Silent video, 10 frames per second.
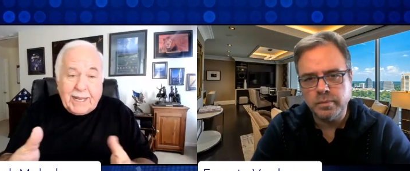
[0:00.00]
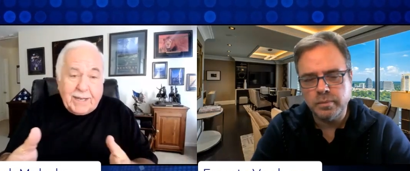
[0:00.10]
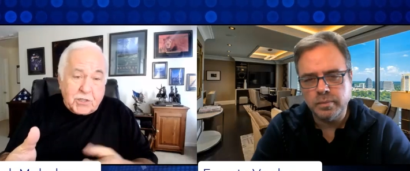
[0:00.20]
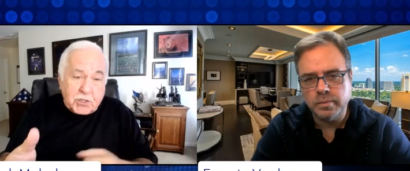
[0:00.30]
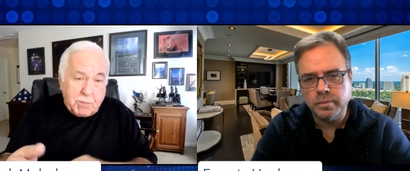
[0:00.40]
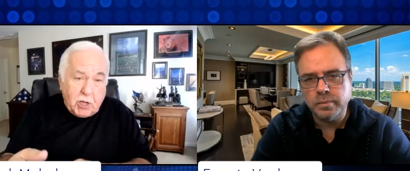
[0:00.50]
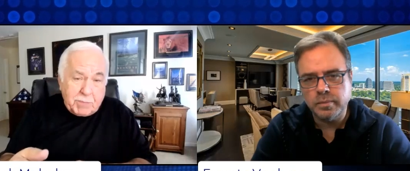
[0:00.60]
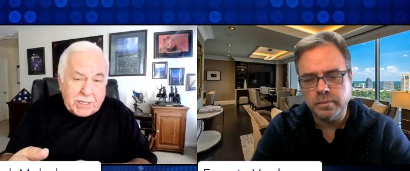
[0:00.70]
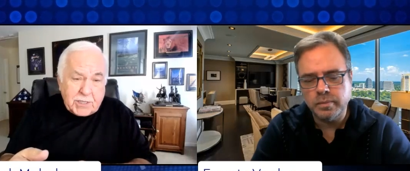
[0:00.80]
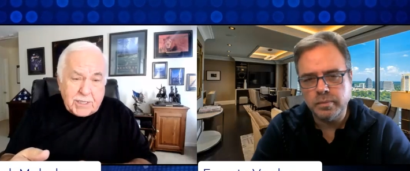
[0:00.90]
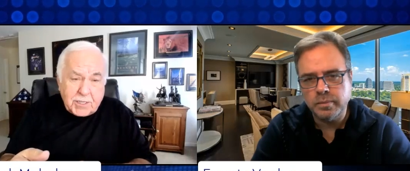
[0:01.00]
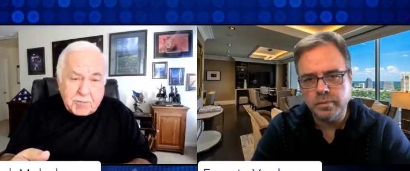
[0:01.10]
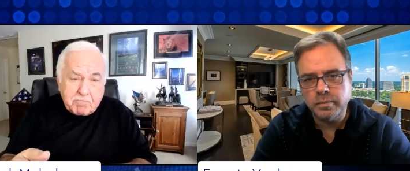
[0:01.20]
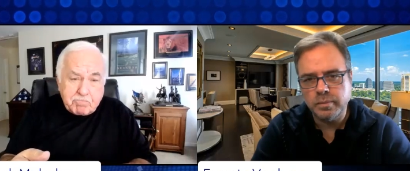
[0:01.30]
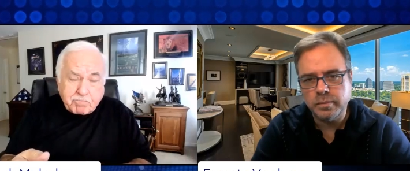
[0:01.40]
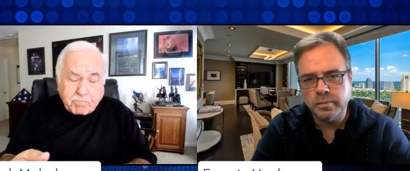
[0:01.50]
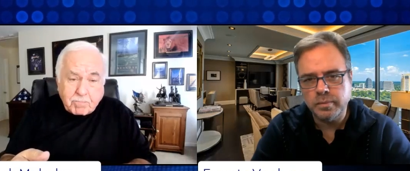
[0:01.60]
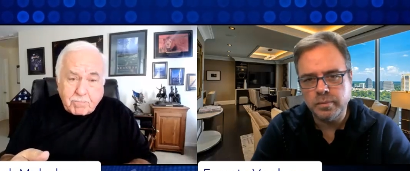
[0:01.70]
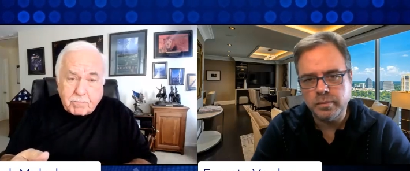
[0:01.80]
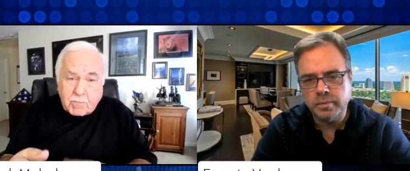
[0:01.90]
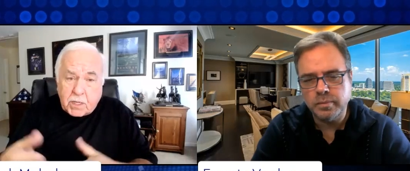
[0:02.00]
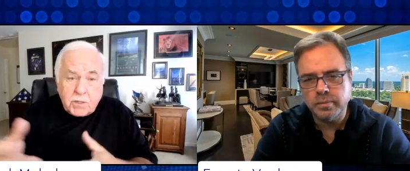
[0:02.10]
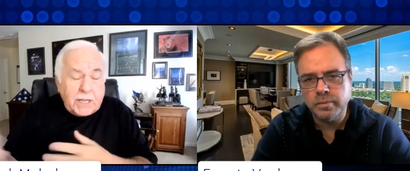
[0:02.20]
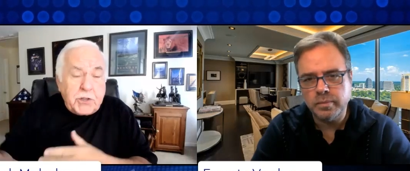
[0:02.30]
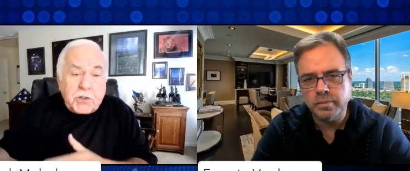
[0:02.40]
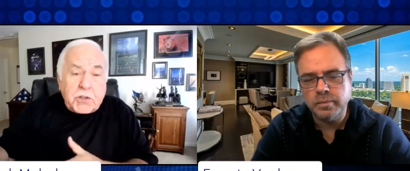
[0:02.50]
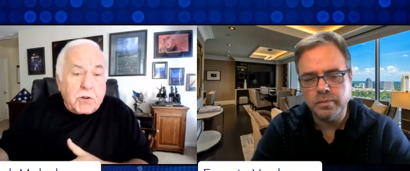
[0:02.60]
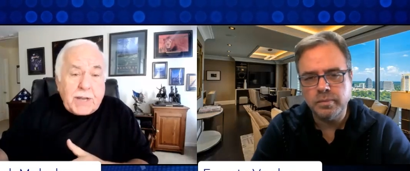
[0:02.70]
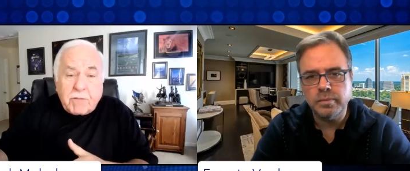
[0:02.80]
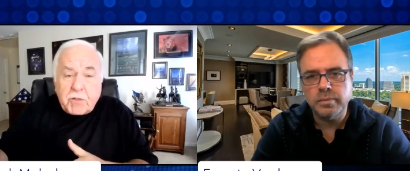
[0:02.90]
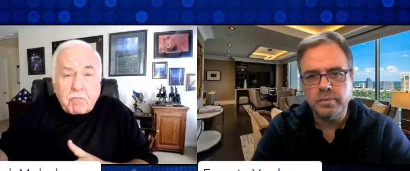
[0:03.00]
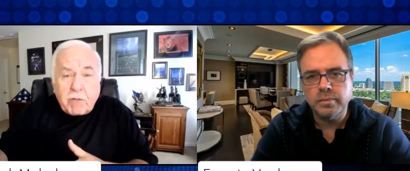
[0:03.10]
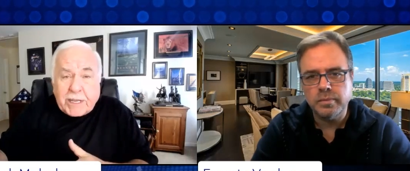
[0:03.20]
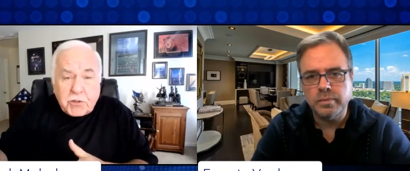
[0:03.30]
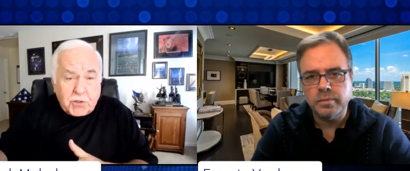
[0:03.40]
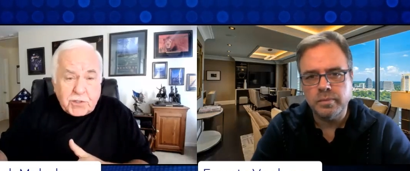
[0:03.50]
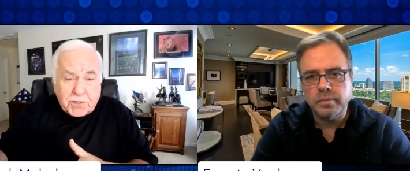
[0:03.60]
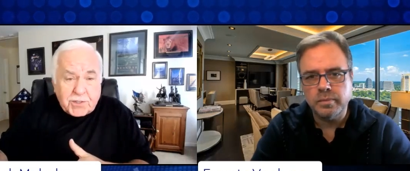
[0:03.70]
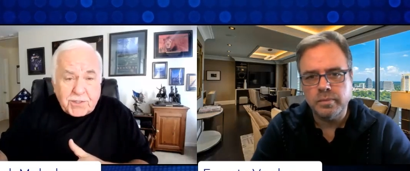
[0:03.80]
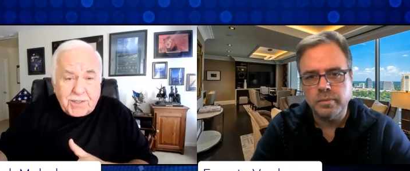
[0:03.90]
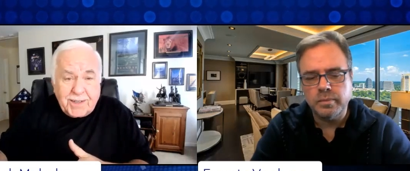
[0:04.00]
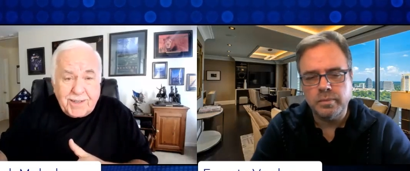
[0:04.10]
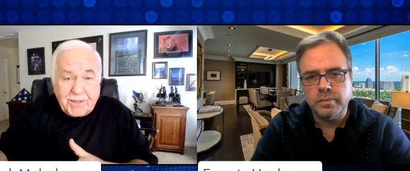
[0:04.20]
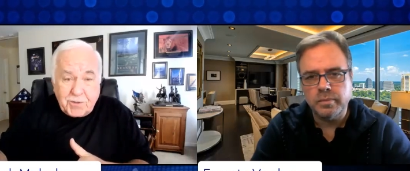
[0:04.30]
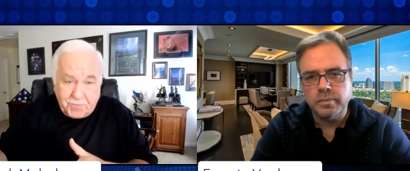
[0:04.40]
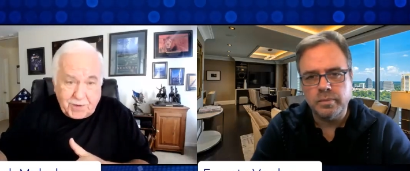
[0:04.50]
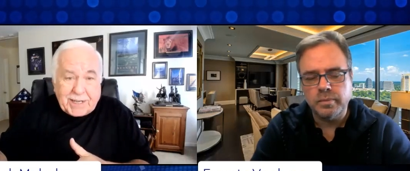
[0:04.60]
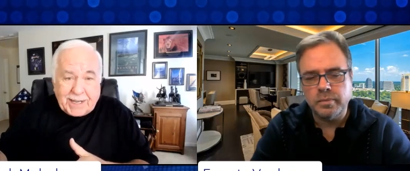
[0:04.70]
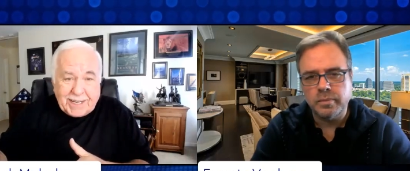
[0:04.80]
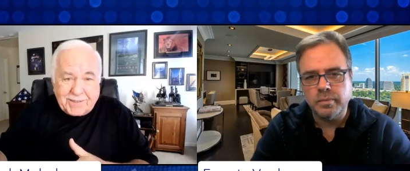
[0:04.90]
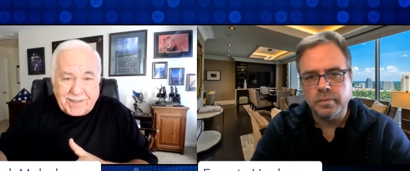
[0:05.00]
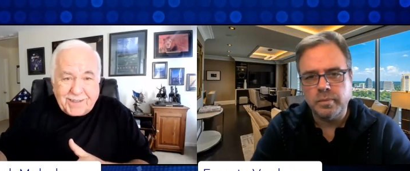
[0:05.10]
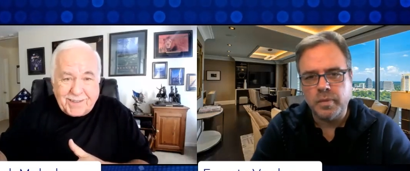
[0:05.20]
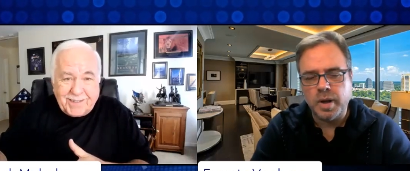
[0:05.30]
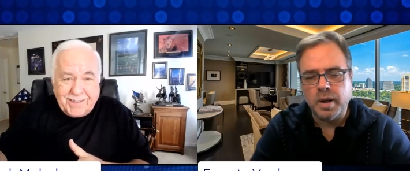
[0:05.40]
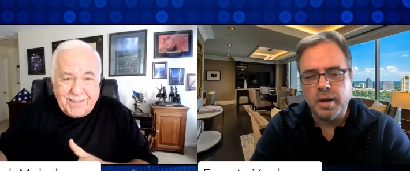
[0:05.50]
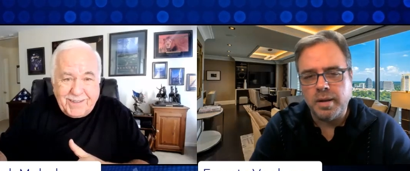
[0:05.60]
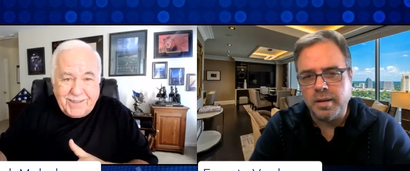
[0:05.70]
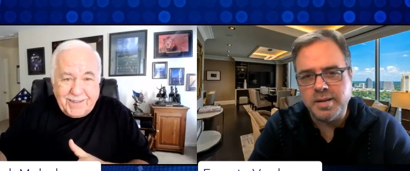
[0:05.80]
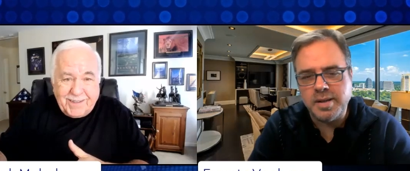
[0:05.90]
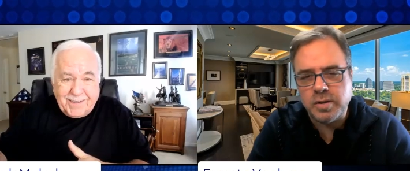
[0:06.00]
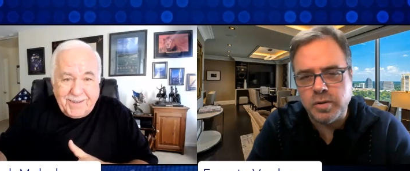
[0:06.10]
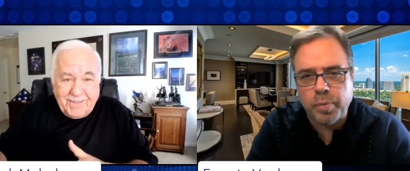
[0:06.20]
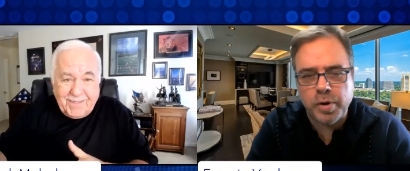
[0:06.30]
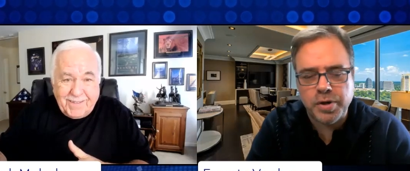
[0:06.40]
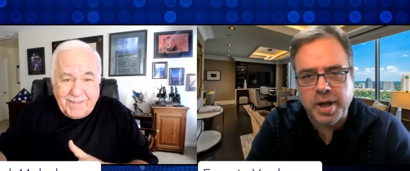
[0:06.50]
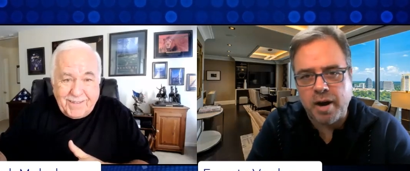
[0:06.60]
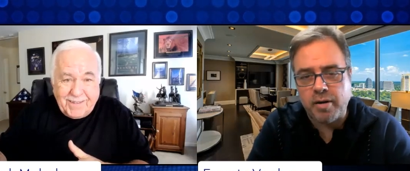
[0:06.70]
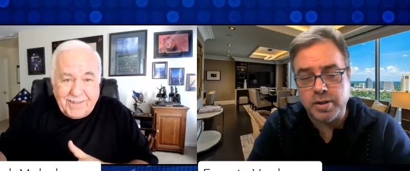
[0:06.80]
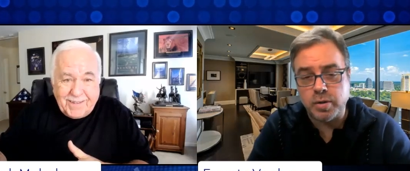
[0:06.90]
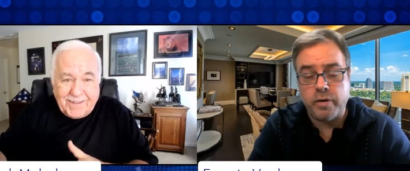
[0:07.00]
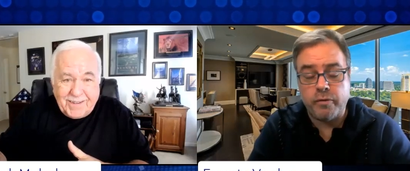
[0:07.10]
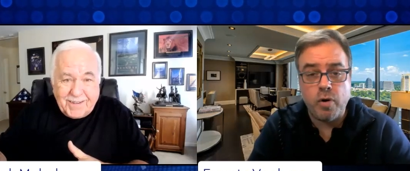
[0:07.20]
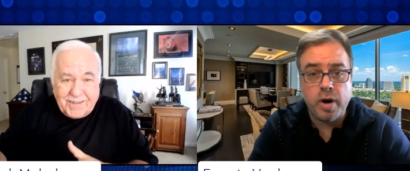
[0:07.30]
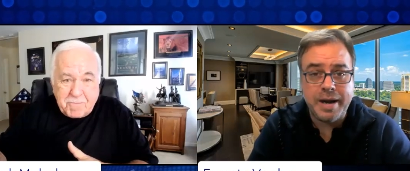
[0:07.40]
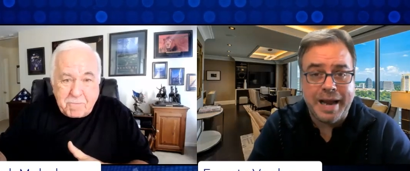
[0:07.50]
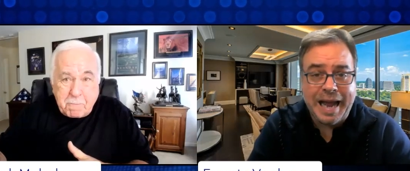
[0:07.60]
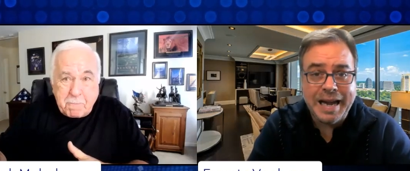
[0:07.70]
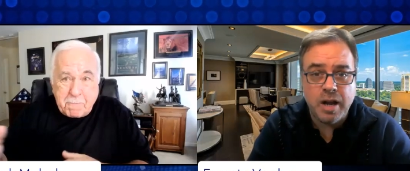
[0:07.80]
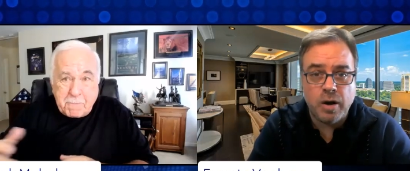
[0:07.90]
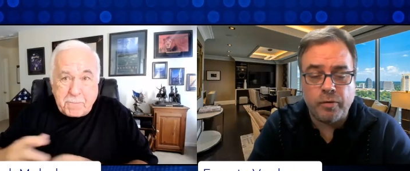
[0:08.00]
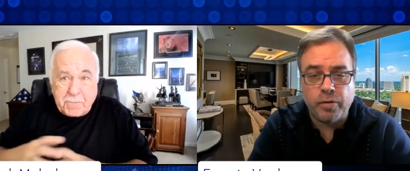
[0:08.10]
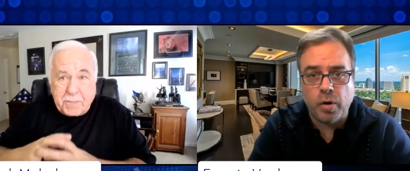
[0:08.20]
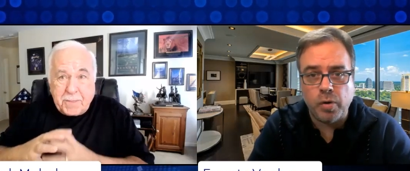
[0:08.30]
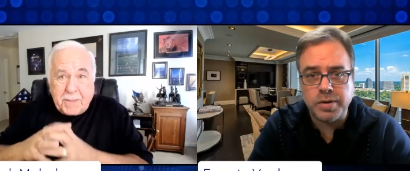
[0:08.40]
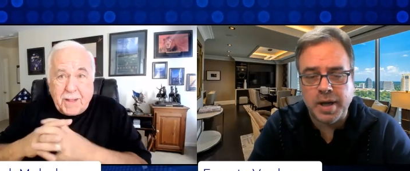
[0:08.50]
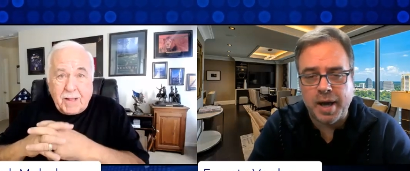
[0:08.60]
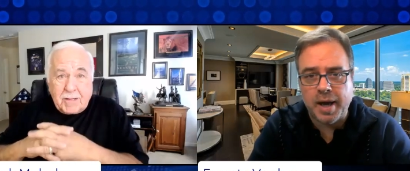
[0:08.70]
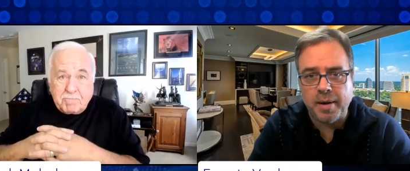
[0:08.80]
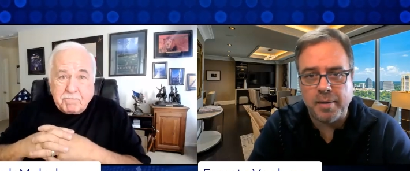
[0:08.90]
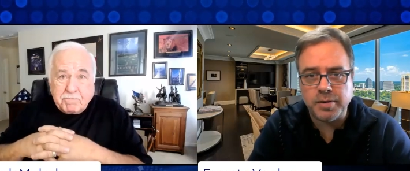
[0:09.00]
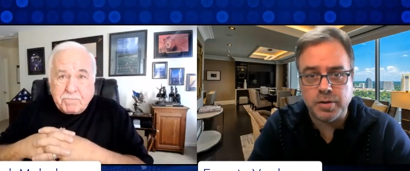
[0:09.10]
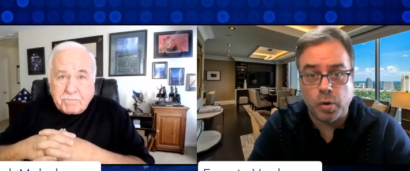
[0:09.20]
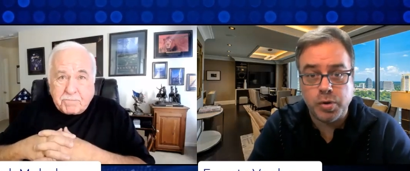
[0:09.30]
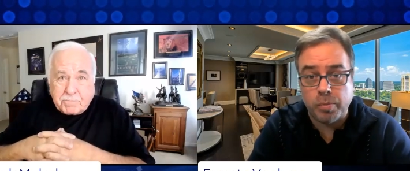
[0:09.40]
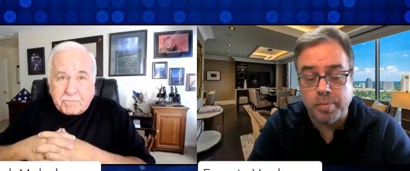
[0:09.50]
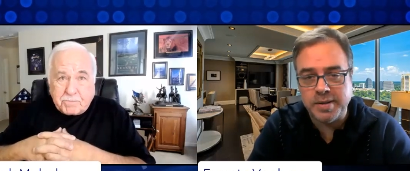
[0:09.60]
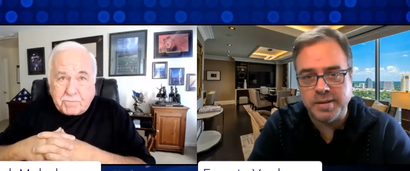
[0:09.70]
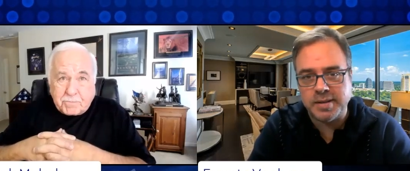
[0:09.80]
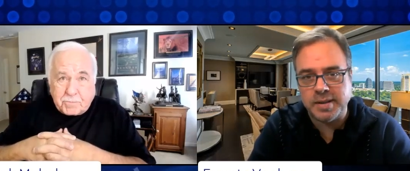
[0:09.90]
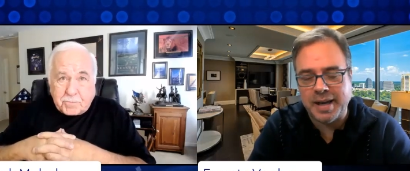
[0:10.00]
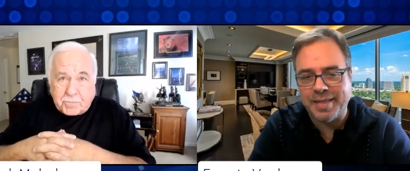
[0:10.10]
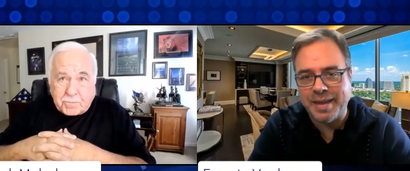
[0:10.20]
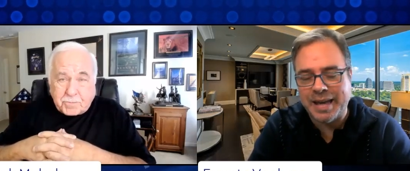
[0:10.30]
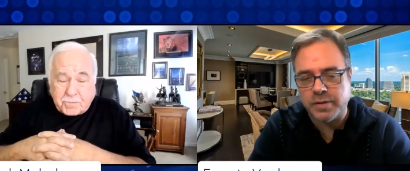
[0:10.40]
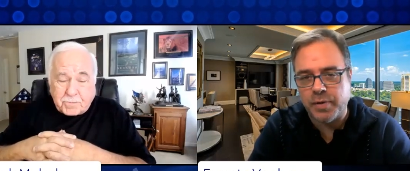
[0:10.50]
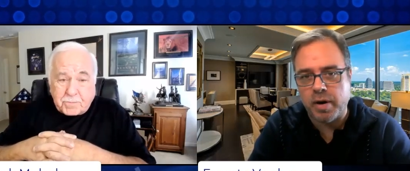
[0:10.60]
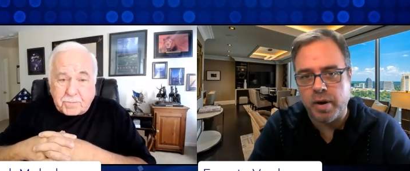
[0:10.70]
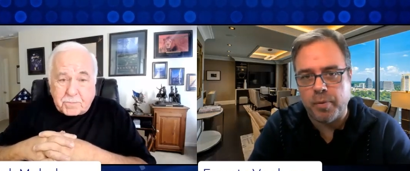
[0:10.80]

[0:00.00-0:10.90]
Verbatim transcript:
Speaker 1: then the small business, they just don't have the resources to fight against it.
Speaker 2: This is super scary. So, if you're in any of those uh, social businesses, I think it's very